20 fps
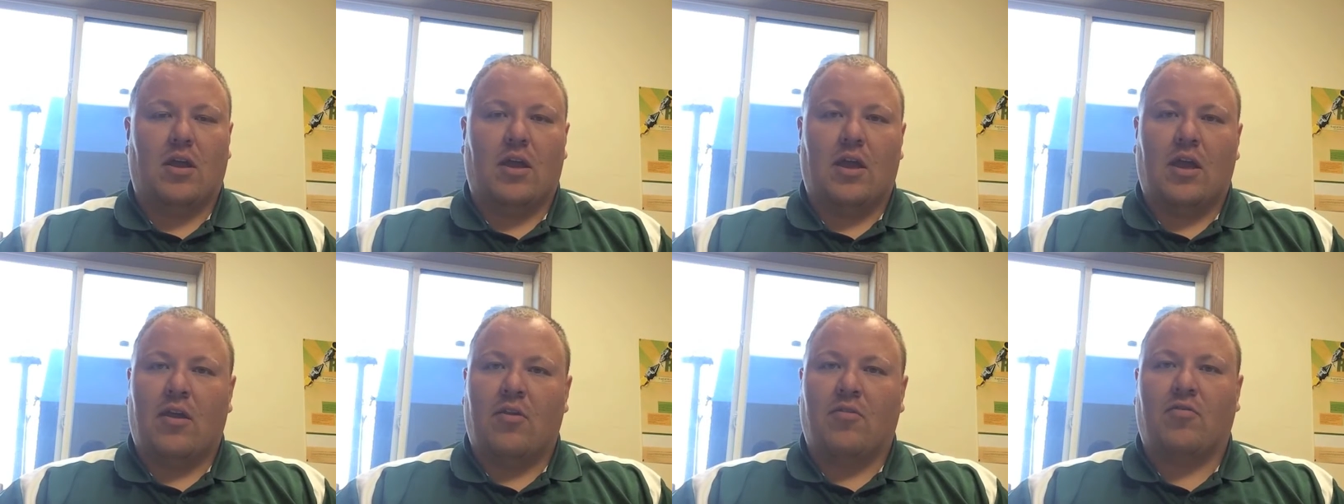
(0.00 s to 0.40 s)

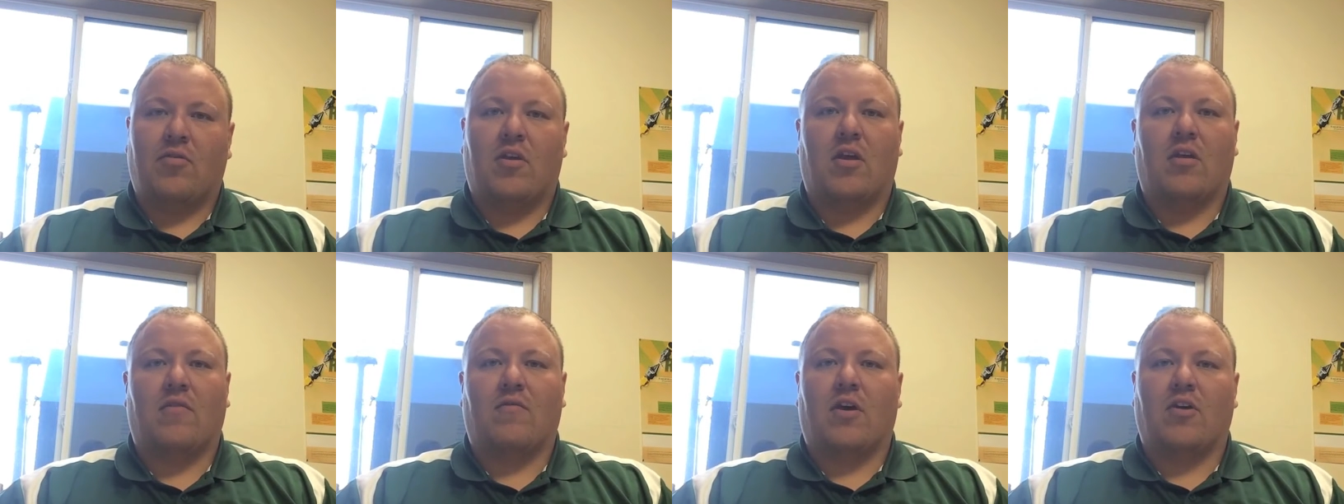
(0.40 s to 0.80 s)
is
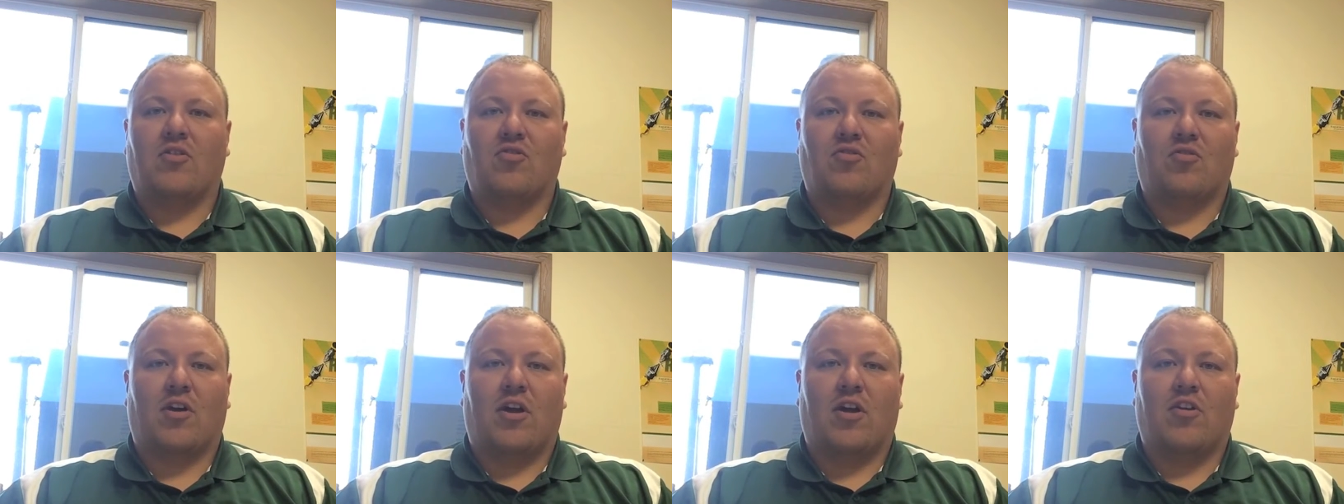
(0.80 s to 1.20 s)
the
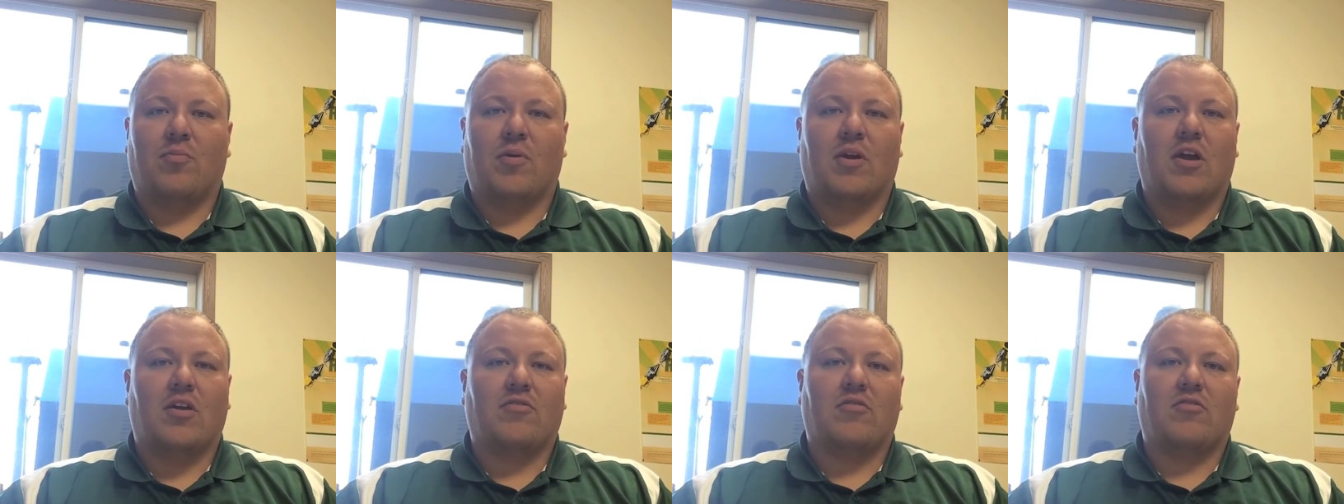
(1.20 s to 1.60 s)
innovation trials,
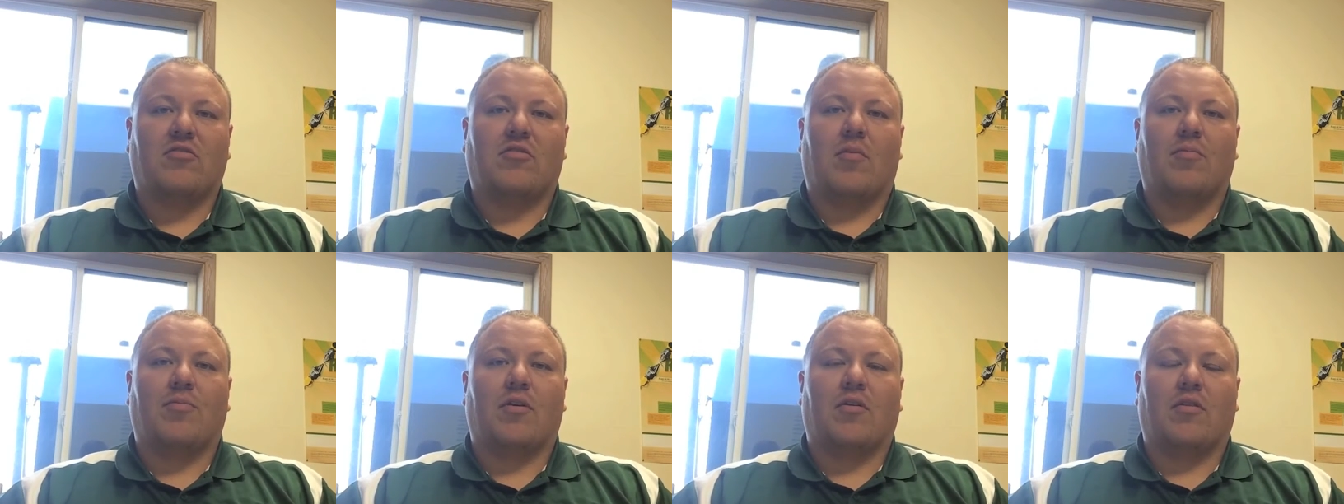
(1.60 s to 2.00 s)
because it's
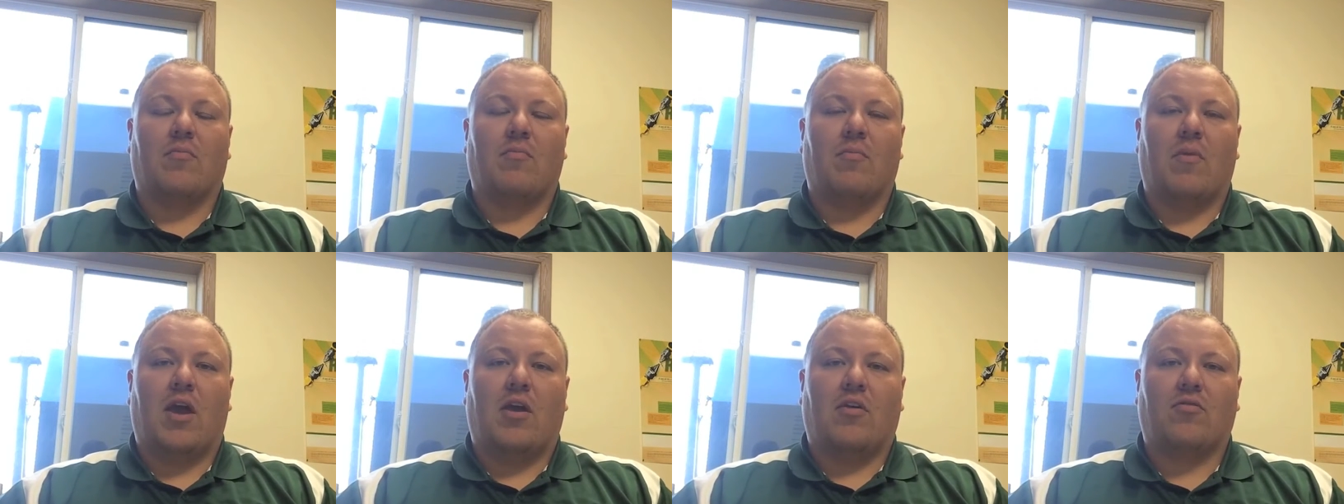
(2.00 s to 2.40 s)
something that
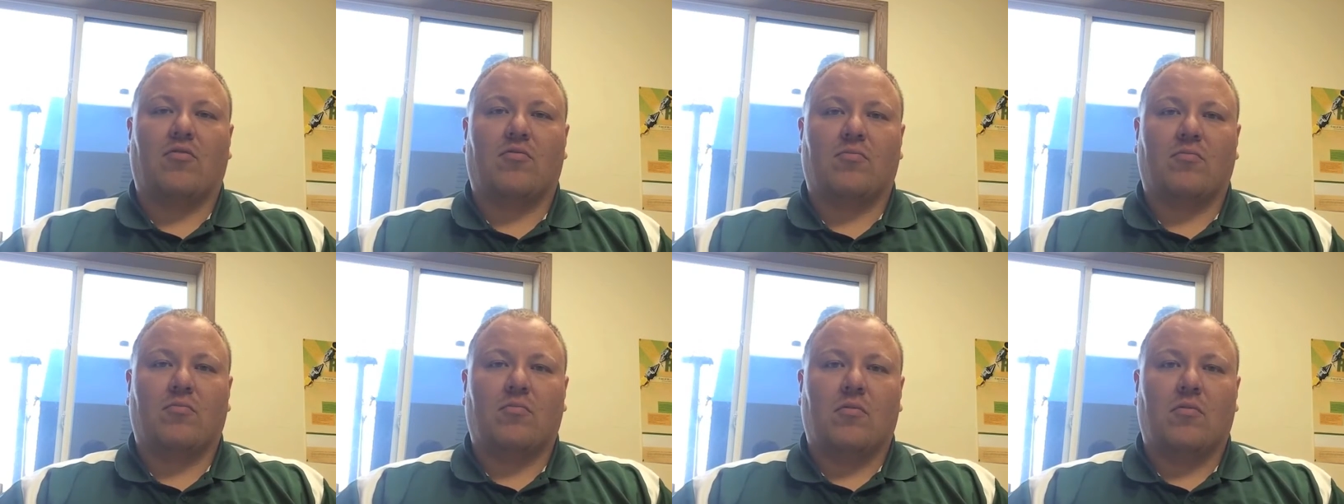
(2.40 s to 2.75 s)
makes